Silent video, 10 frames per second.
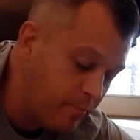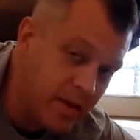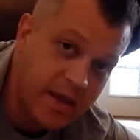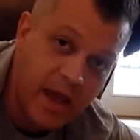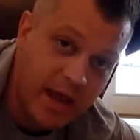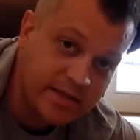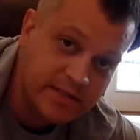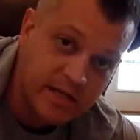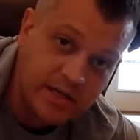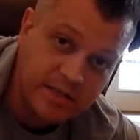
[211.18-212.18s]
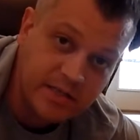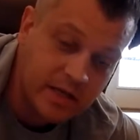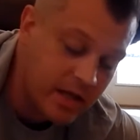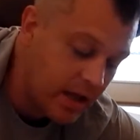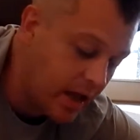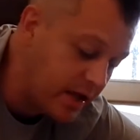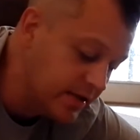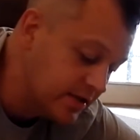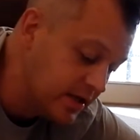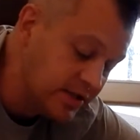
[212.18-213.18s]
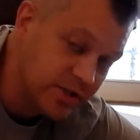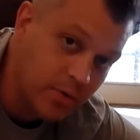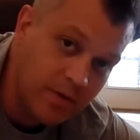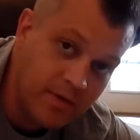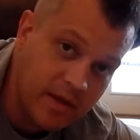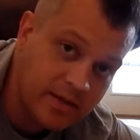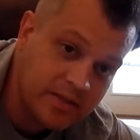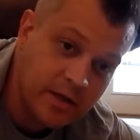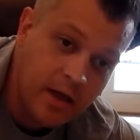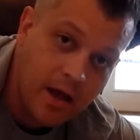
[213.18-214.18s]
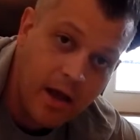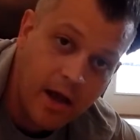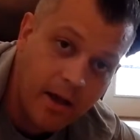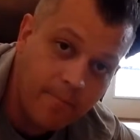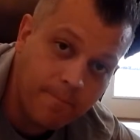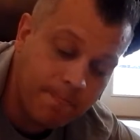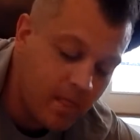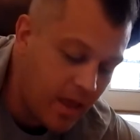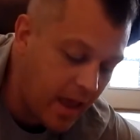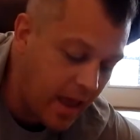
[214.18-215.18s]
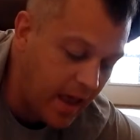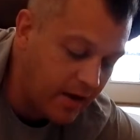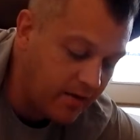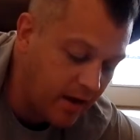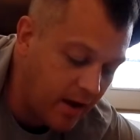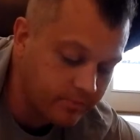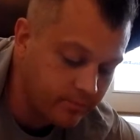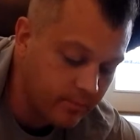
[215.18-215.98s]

BKXC's uh, he's he's doing this, um, and uh,